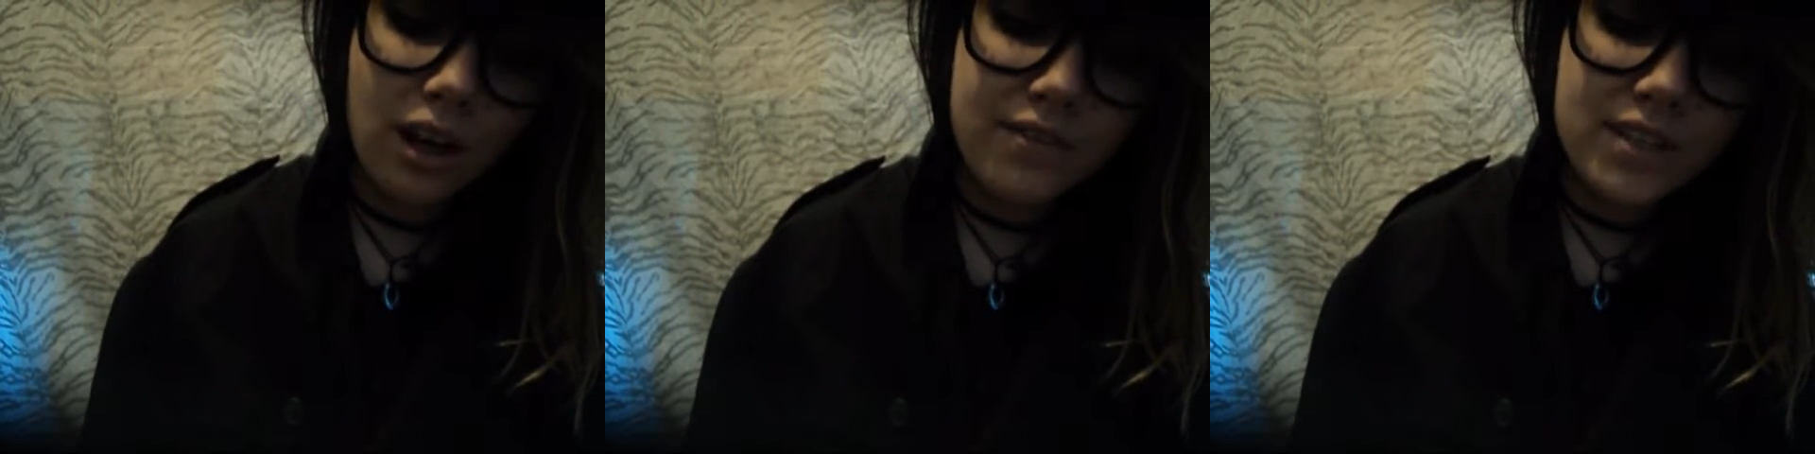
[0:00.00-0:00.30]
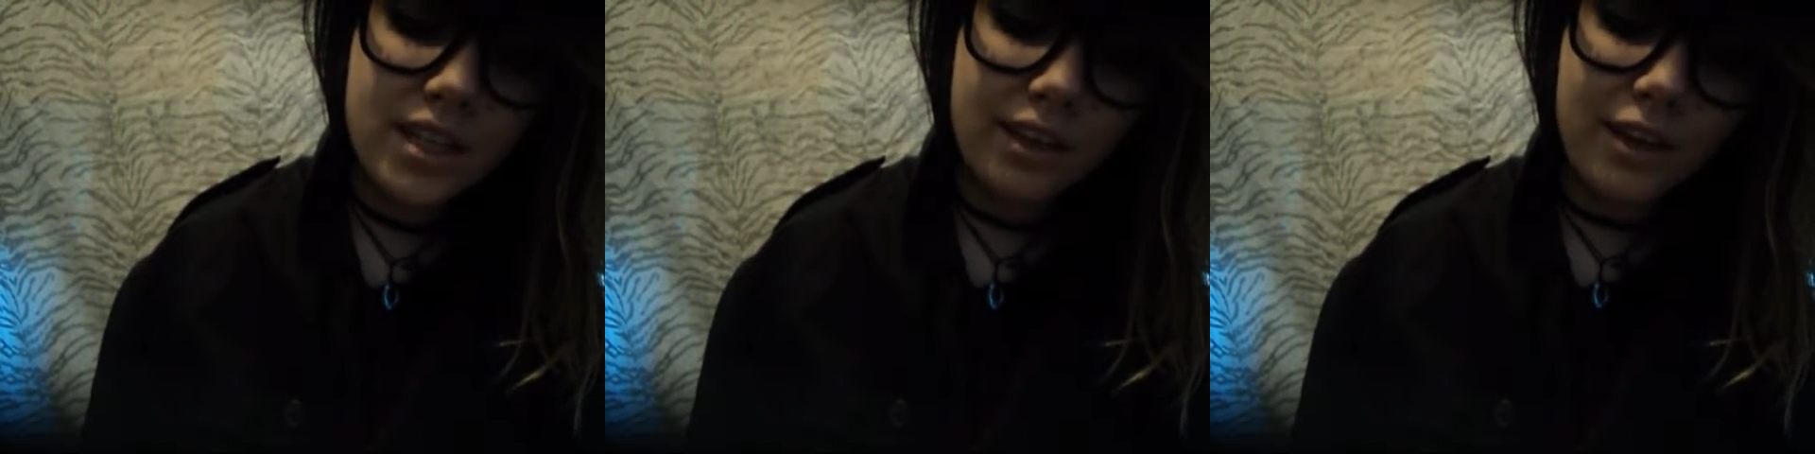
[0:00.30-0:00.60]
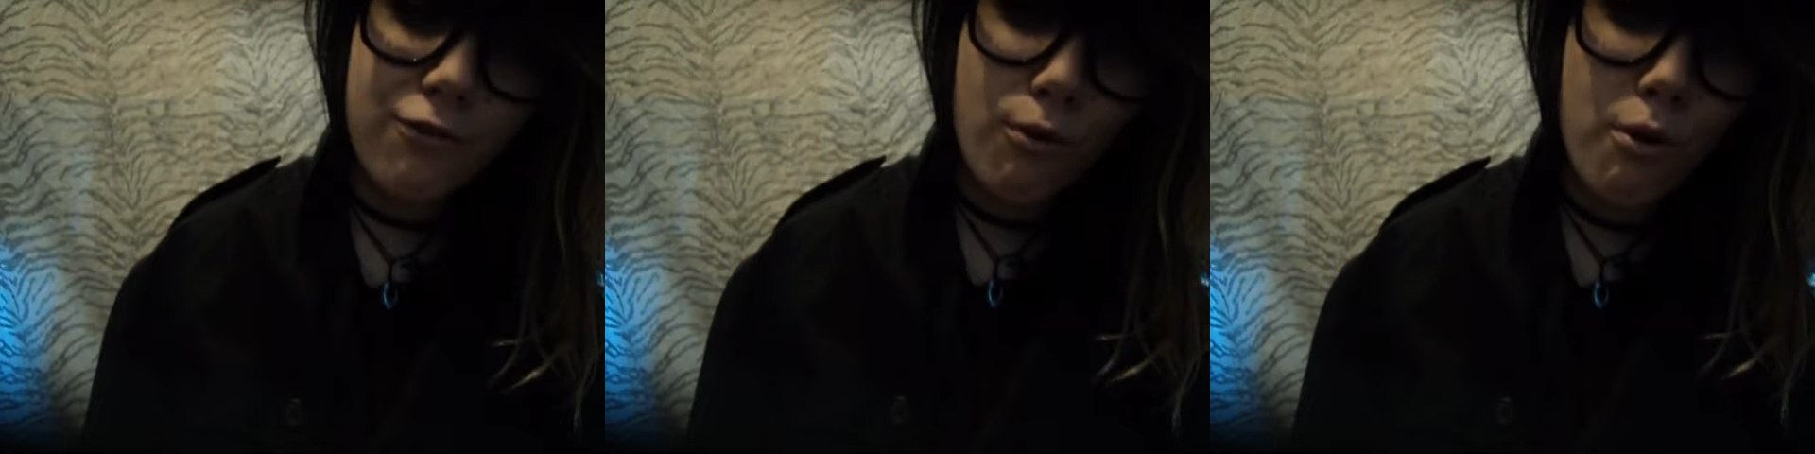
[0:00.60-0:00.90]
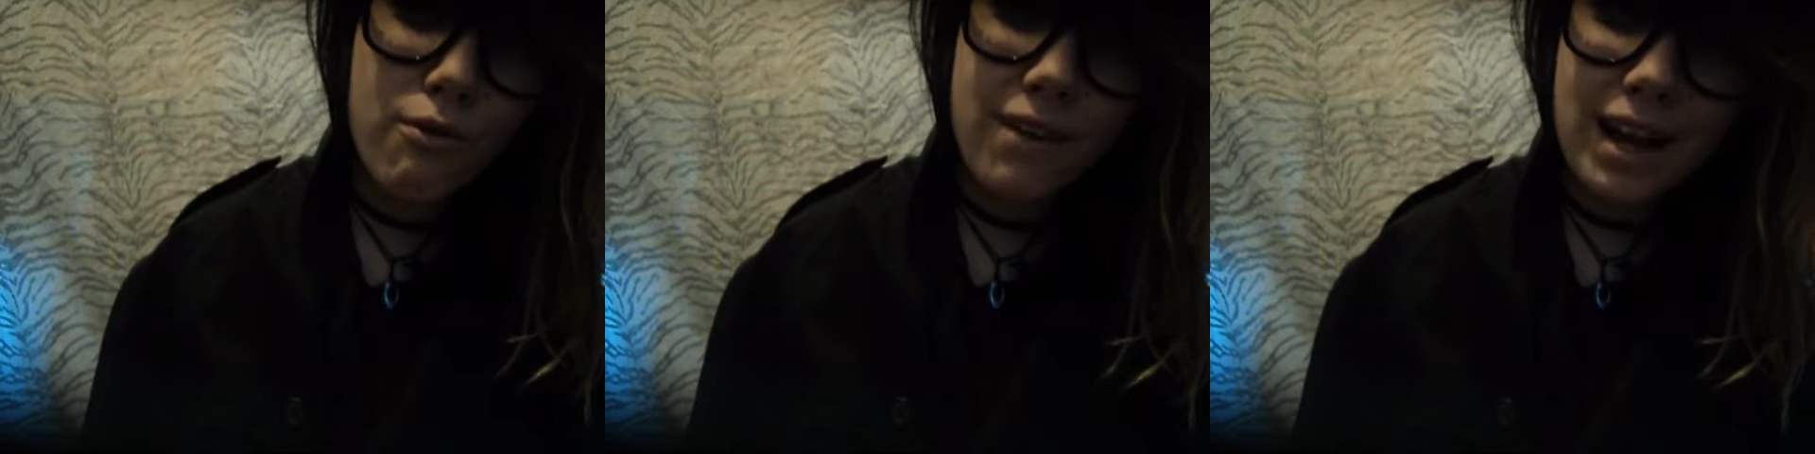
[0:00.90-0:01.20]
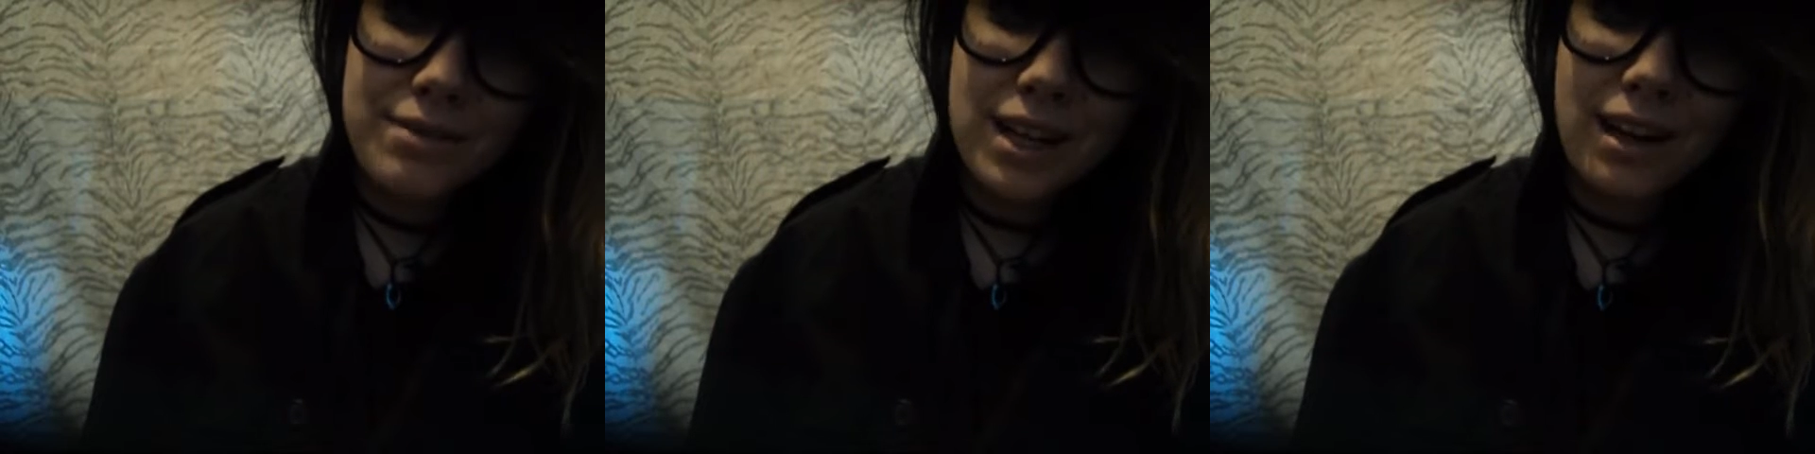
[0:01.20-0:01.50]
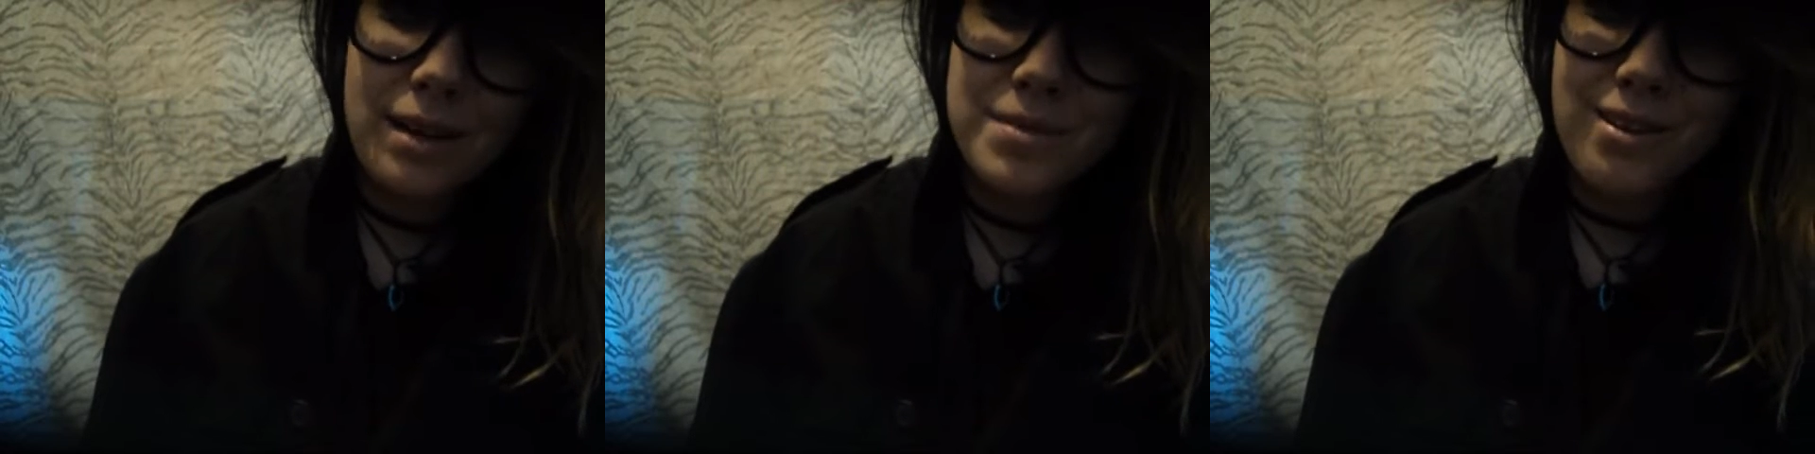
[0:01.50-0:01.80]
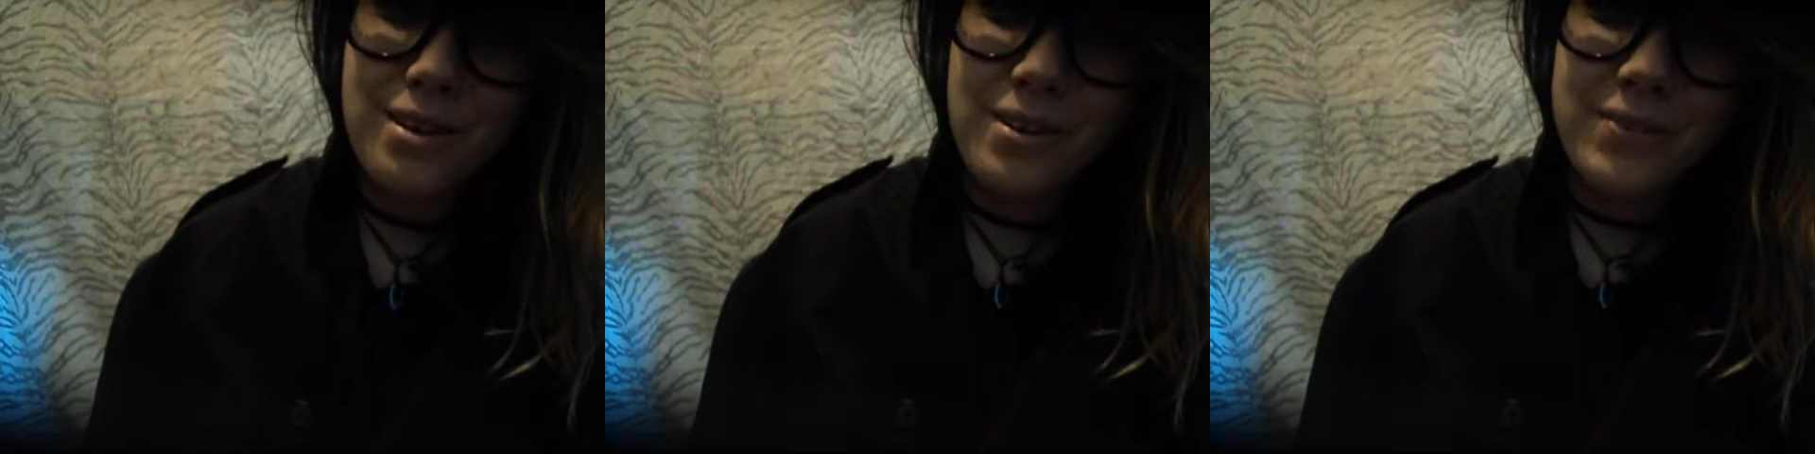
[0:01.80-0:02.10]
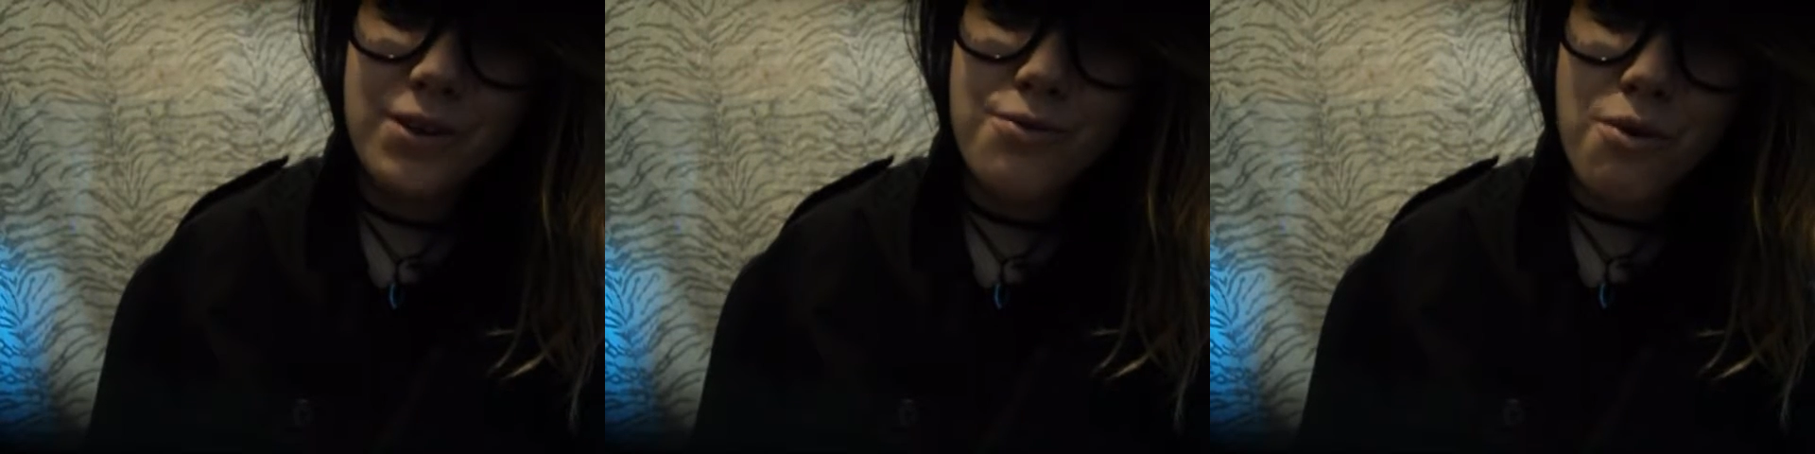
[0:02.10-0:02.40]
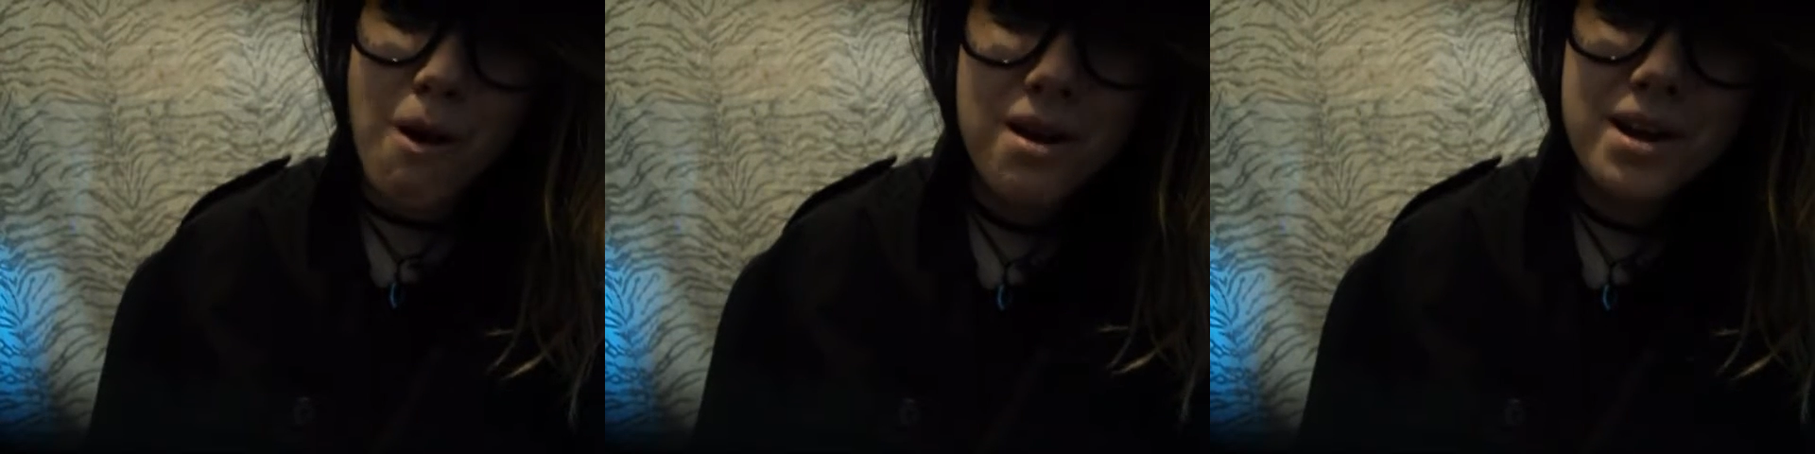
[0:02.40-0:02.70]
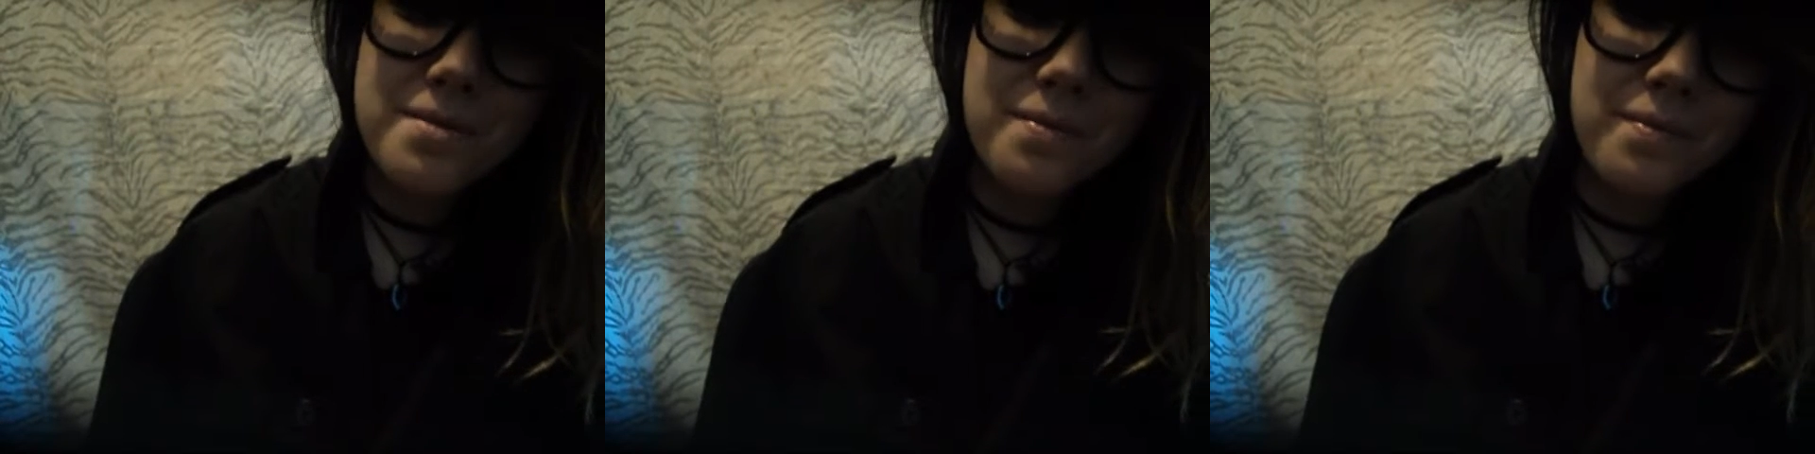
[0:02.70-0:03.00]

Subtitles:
I've seen it like 4 or 5 times on the rock,